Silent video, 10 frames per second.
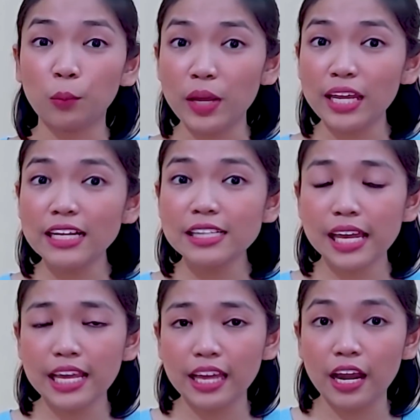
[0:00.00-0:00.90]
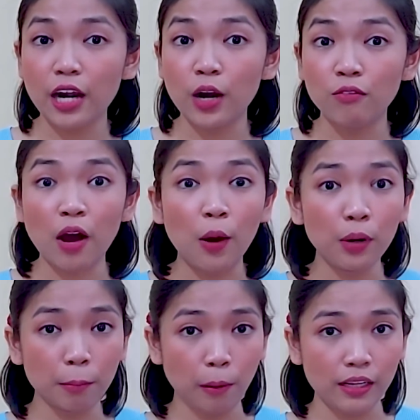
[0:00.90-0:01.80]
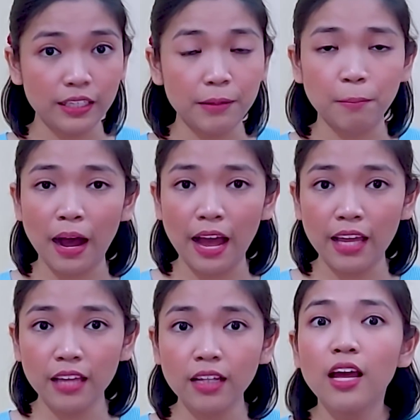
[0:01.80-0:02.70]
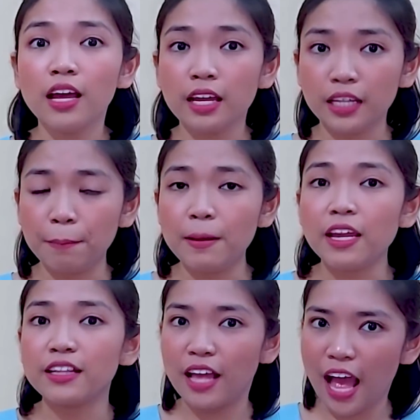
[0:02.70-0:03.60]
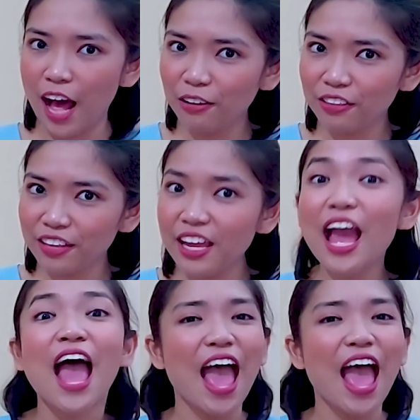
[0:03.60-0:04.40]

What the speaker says: We can take care of our body by keeping it healthy